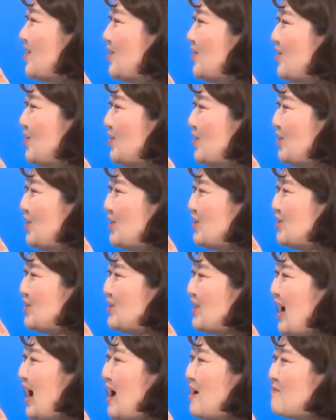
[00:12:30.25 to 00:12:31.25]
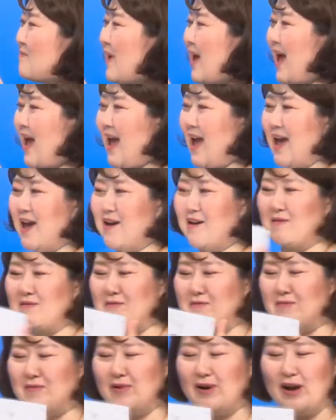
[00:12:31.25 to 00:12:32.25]
Good job,
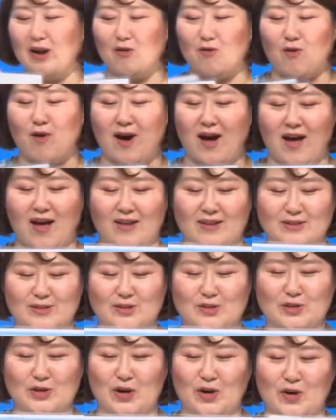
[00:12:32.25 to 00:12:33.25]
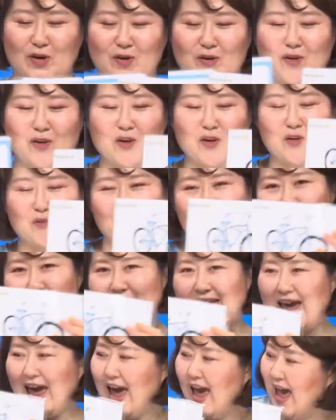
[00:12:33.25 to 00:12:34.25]
everyone. So
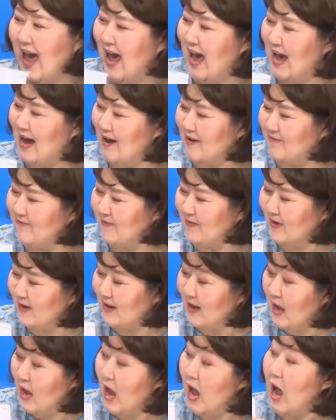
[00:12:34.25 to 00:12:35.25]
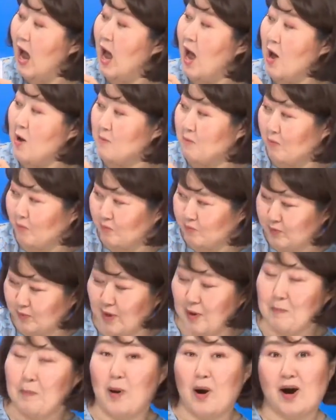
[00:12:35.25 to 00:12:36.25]
we have
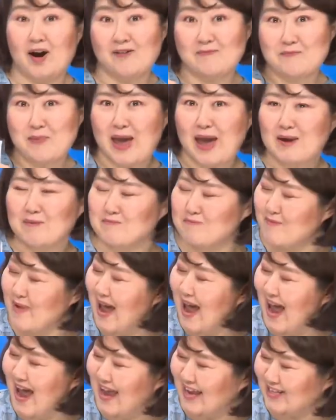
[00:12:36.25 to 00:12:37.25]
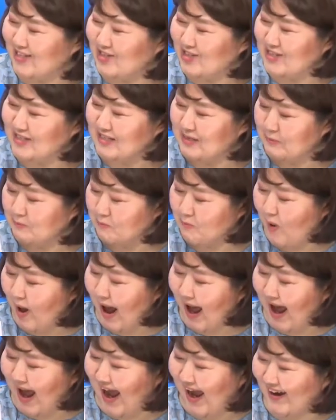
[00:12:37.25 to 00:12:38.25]
the perfect match,
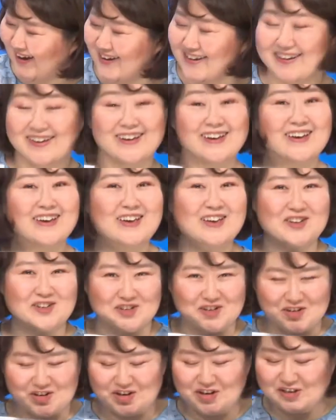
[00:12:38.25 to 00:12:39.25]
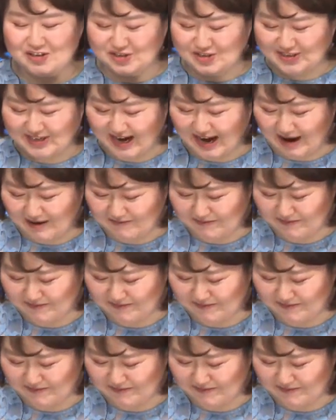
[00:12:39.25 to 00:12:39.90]
bike. Good job.